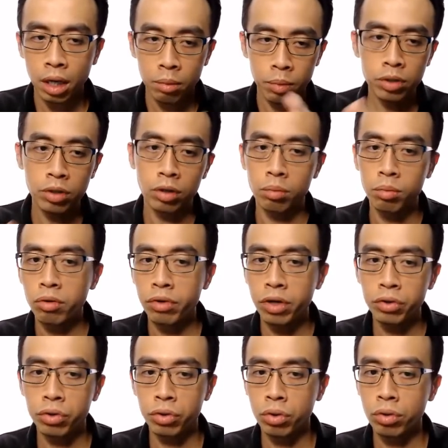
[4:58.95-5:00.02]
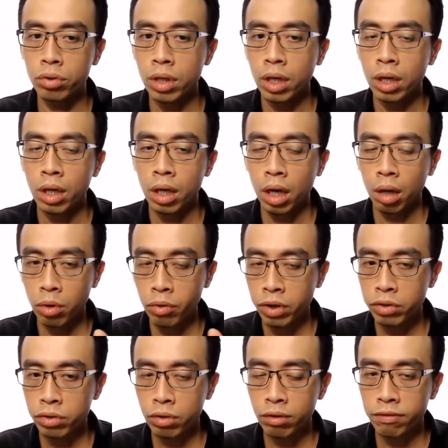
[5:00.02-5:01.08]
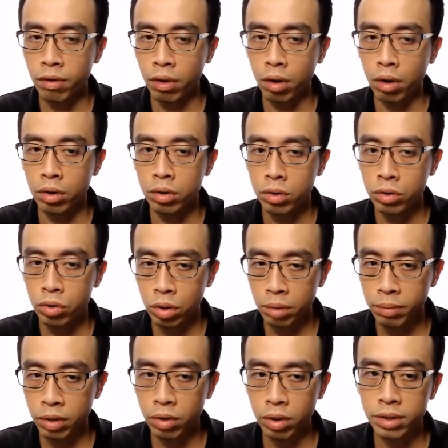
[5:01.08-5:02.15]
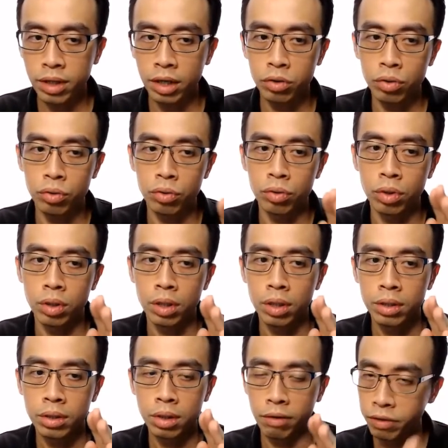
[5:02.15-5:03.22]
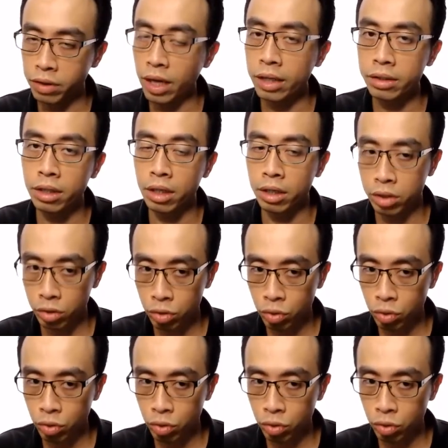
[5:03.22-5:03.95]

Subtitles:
Based on the mole ratio for sodium hydroxide to sulfuric acid is